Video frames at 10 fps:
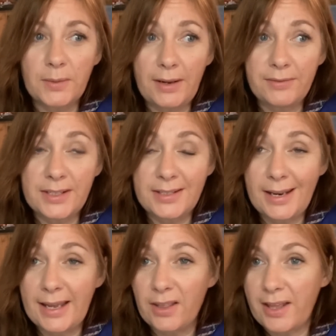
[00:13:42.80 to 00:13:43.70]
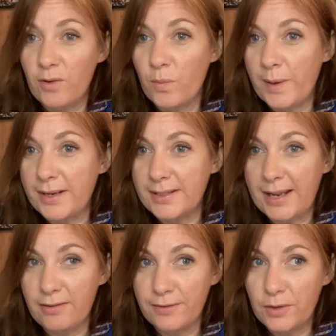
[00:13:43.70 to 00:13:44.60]
So we'll have to see how that all pans
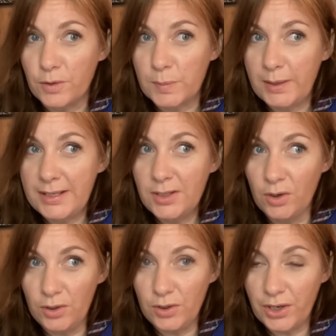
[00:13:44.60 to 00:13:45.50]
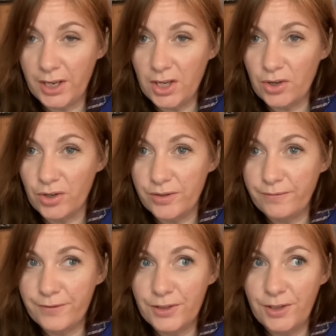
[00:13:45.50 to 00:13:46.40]
out, of course. But it's not looking good
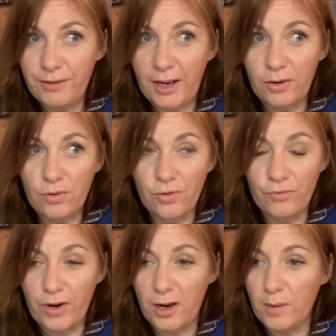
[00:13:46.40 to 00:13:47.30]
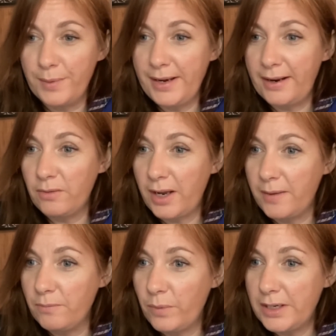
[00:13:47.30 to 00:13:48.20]
for Sunak or Raab. Now,
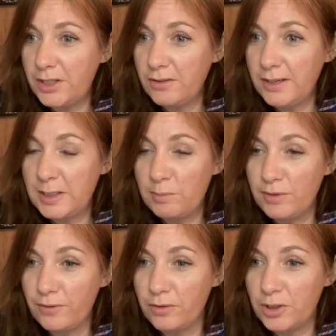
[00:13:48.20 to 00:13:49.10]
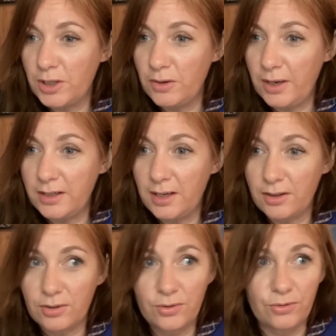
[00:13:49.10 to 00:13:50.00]
we do need to move on to
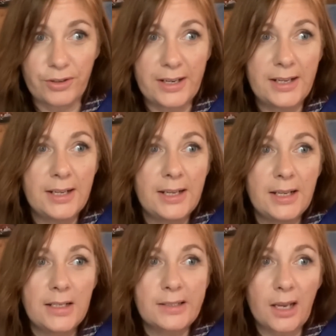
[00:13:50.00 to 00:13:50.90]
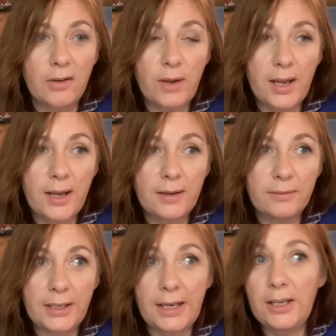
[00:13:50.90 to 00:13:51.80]
another story. So
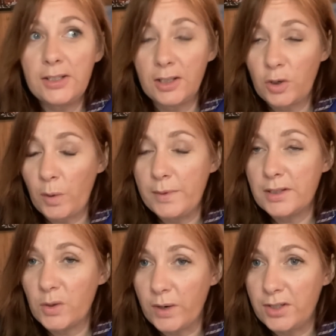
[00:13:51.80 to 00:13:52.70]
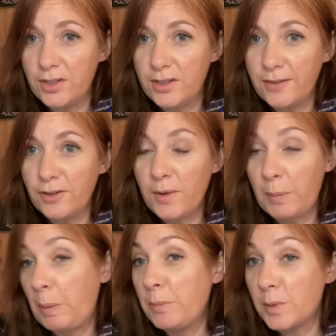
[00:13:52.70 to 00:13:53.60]
get into the comments and questions. Have you
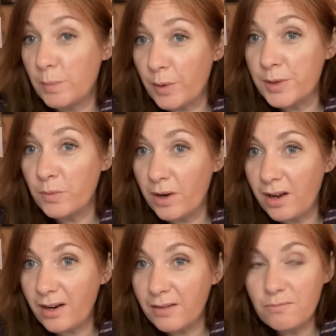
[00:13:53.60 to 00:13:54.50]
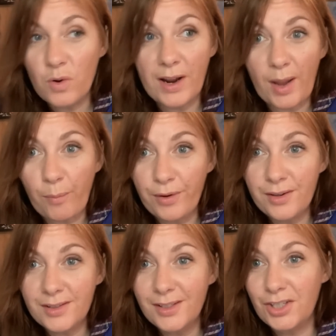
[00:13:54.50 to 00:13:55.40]
had problems with the boss at work? What
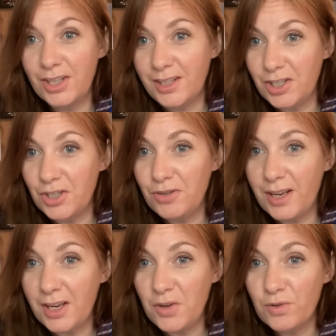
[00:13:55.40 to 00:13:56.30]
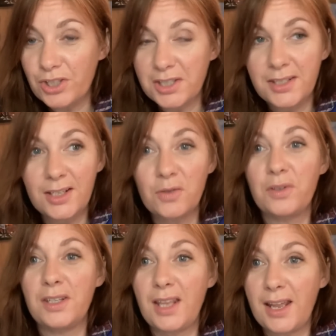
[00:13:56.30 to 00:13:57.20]
happened? Did you get your justice or
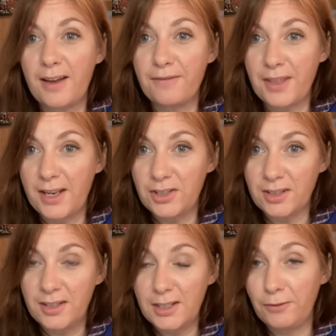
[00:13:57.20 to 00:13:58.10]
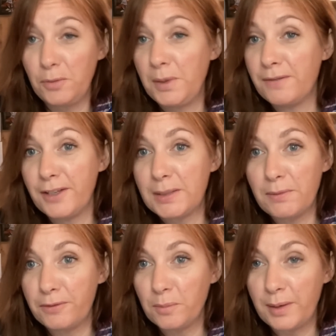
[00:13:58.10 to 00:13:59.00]
did they have their justice? Have you been the
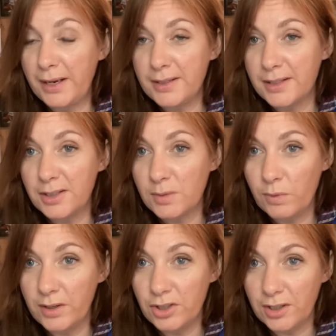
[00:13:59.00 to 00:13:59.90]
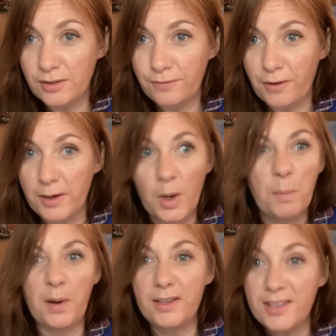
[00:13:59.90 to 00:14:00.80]
victim of complaints that just weren't justified
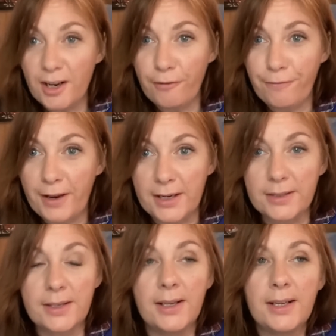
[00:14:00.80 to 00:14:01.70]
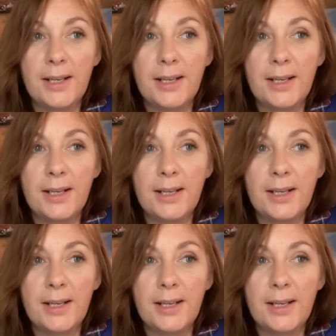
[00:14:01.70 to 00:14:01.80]
by snowflakes?